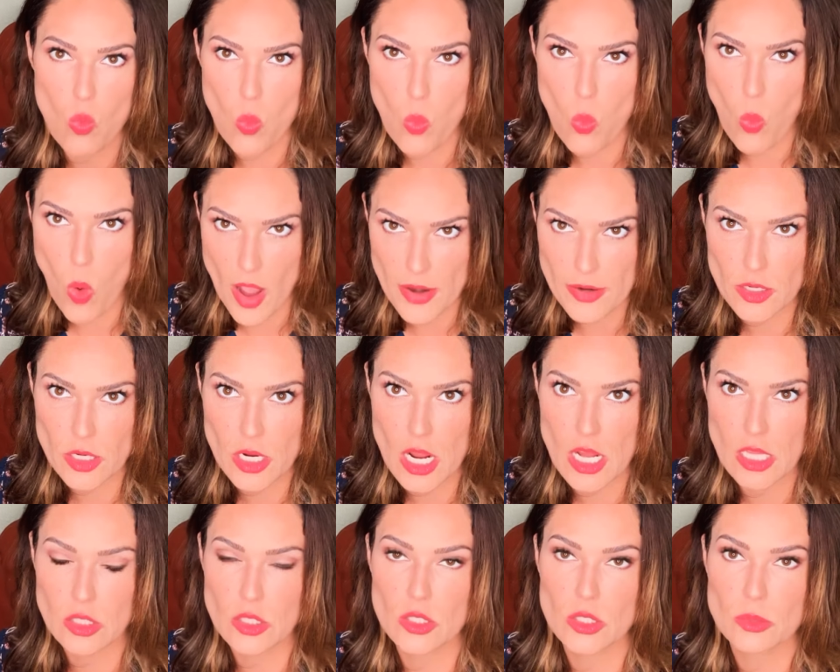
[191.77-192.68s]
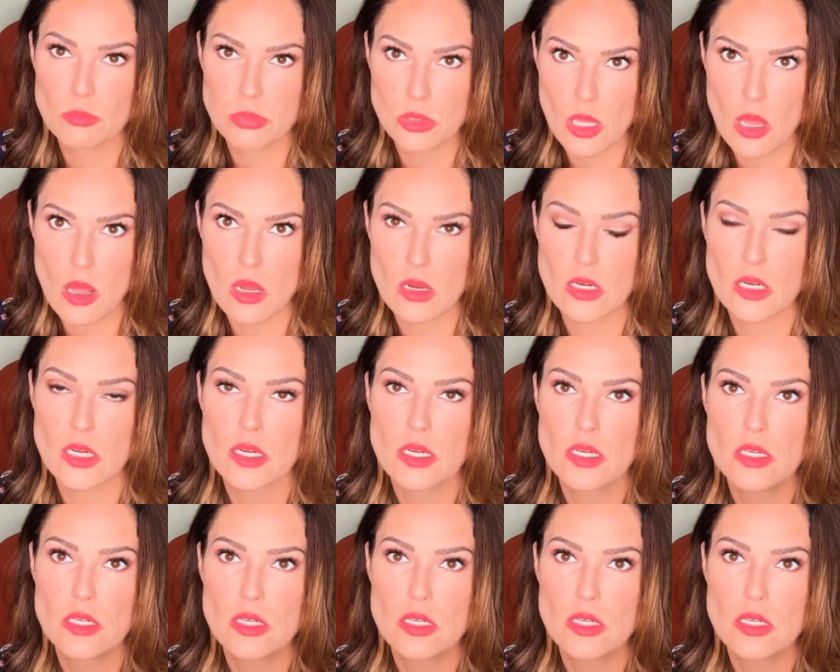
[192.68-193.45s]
watercolor Blanc